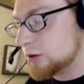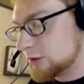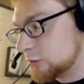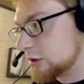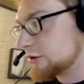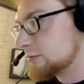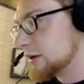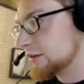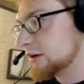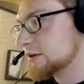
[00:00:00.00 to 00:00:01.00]
I wanted to
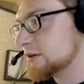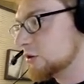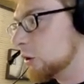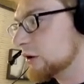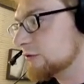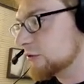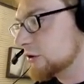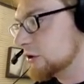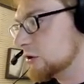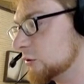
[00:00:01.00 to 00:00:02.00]
make that noted for
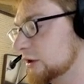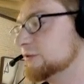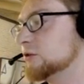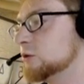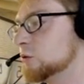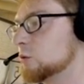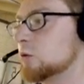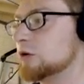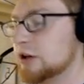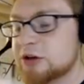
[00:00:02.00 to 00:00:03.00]
you. If you
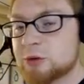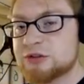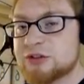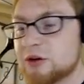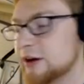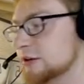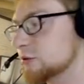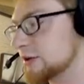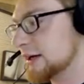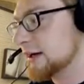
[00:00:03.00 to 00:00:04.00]
needed to install that,
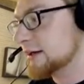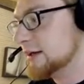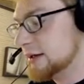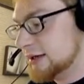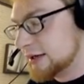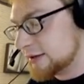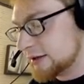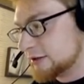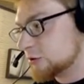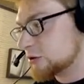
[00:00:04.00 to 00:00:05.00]
you can, and
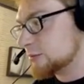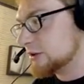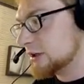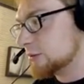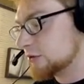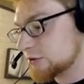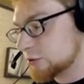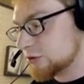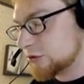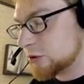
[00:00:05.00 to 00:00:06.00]
then you should be able
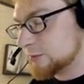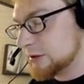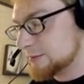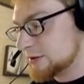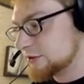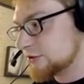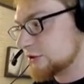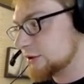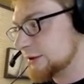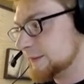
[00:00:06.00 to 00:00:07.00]
to sudo pip
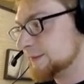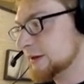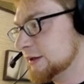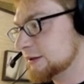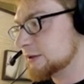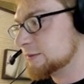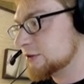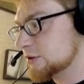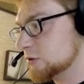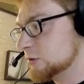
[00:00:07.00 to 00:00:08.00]
install
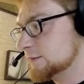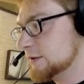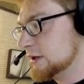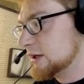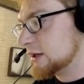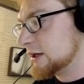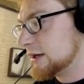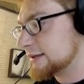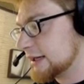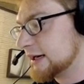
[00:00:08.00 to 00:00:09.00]
gimpy2 uh,
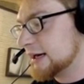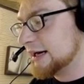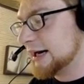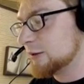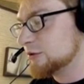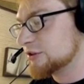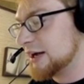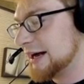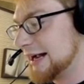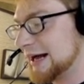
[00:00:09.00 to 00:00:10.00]
again, I was
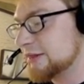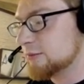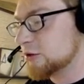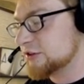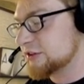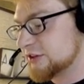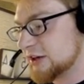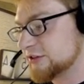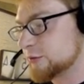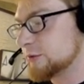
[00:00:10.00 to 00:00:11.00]
I had the most
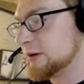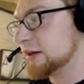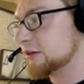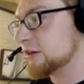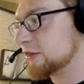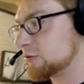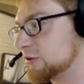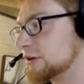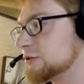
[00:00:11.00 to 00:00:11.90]
success with Python 3.